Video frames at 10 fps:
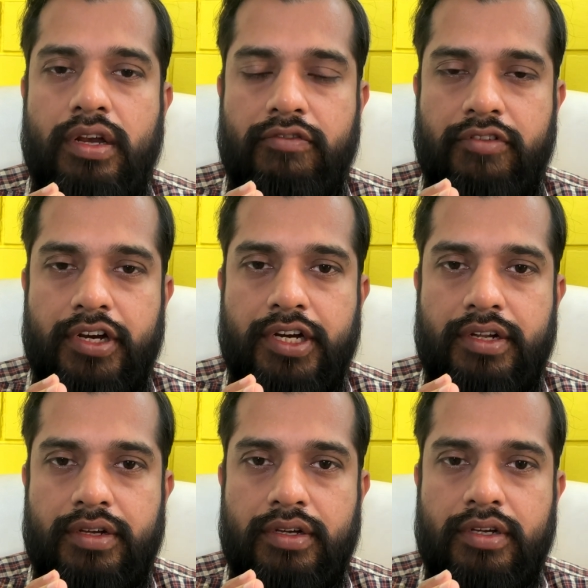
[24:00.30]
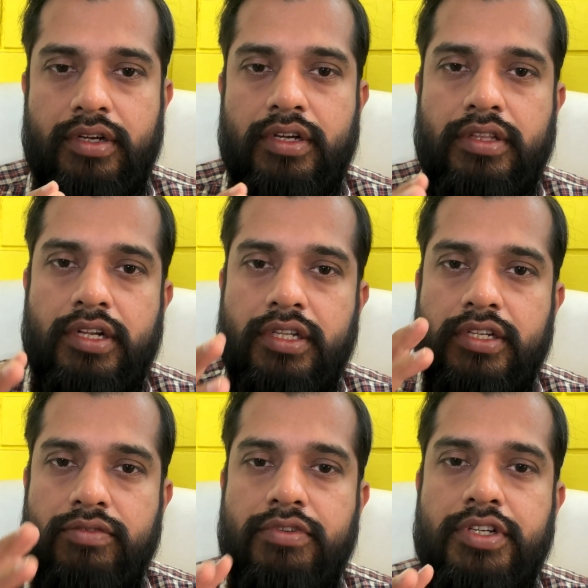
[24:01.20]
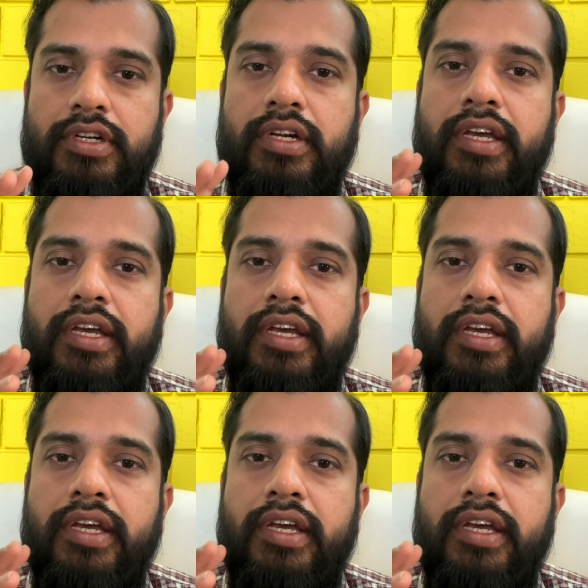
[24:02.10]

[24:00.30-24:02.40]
for it? That this vision